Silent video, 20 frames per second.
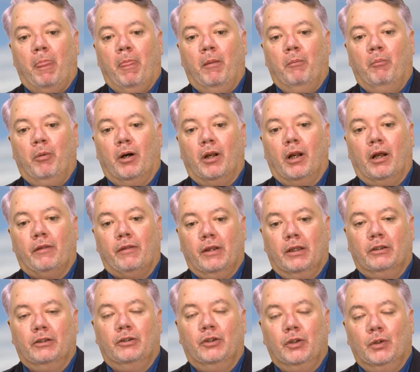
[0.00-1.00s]
But I think
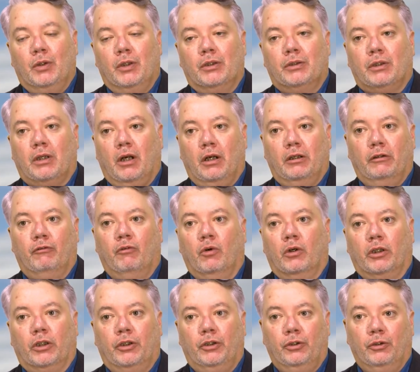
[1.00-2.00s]
to do this kind of
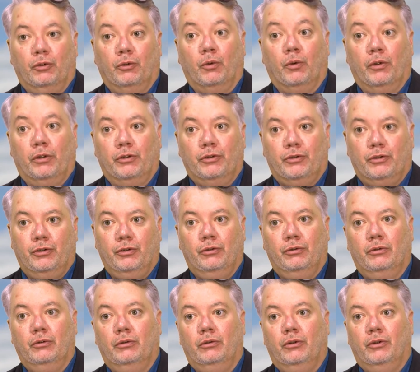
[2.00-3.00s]
work, you're the
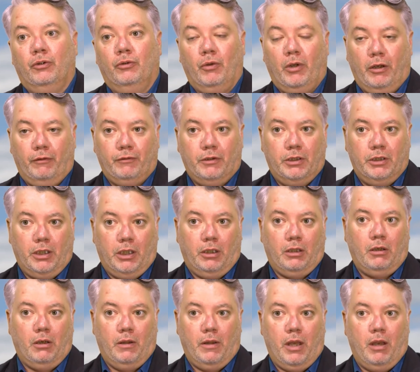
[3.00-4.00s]
student. You have to take
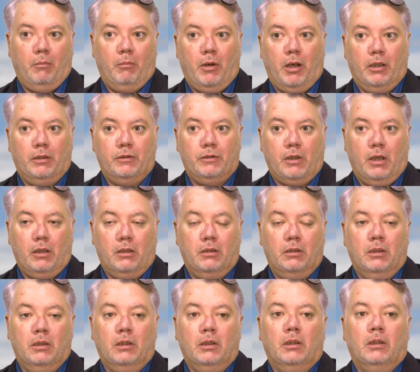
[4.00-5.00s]
on that mindset
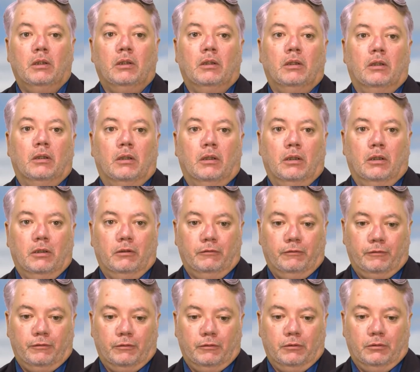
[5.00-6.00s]

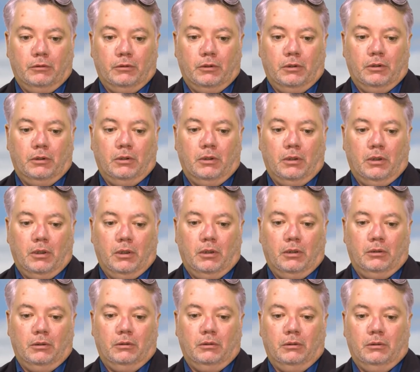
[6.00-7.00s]
of
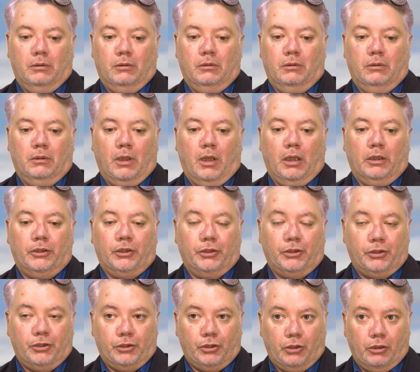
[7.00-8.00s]
not just
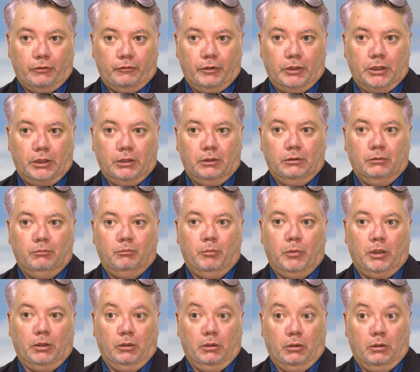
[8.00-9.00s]
serving,
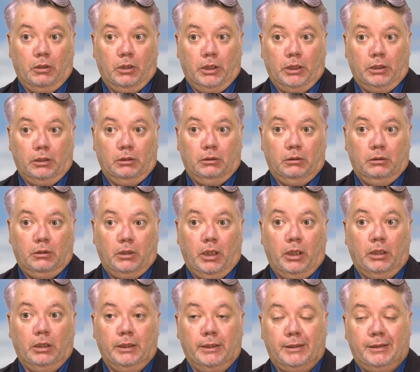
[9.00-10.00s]
but learning. And
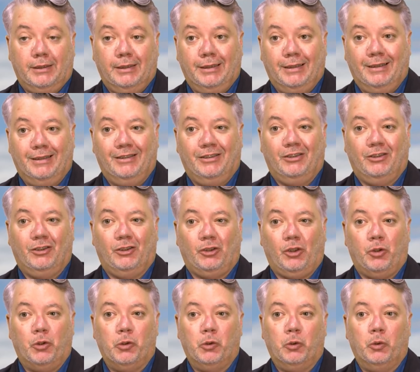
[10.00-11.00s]
listening is
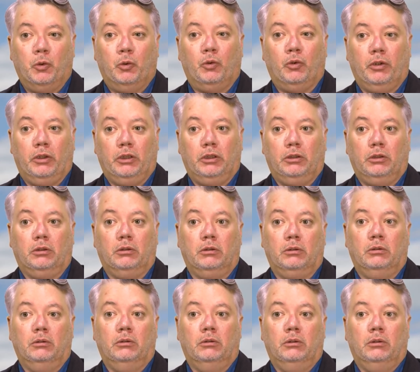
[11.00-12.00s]
so
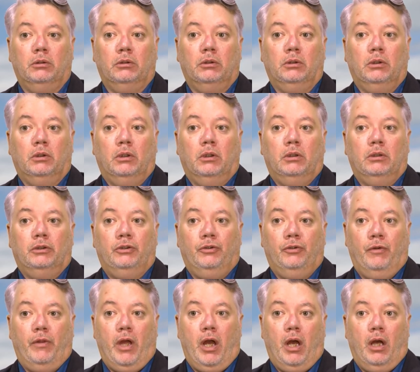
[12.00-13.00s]
critical to
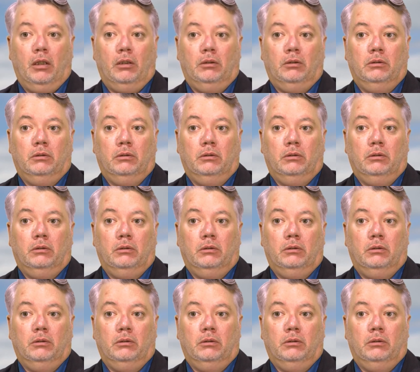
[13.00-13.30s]
that.